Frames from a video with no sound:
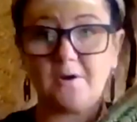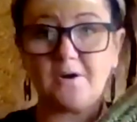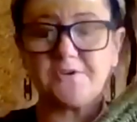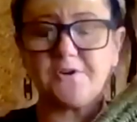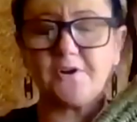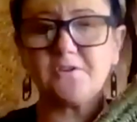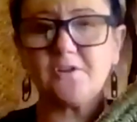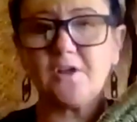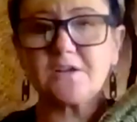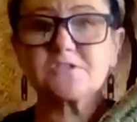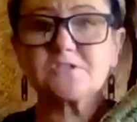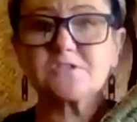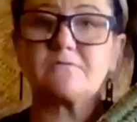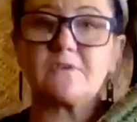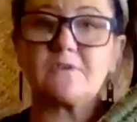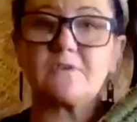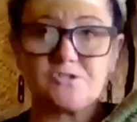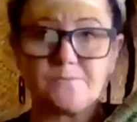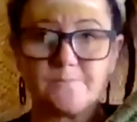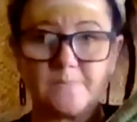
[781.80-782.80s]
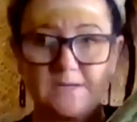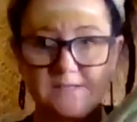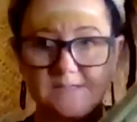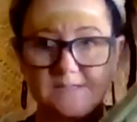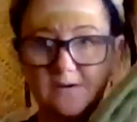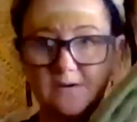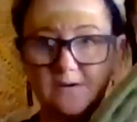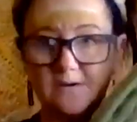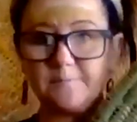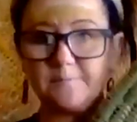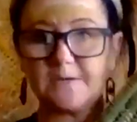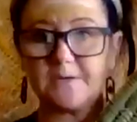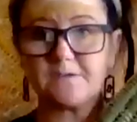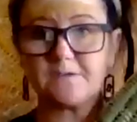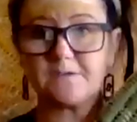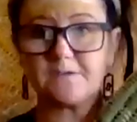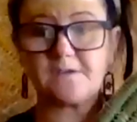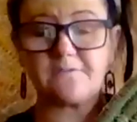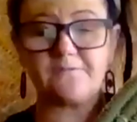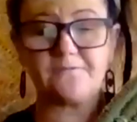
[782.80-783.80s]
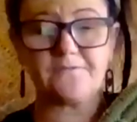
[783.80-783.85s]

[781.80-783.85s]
I don't like to rush myself because I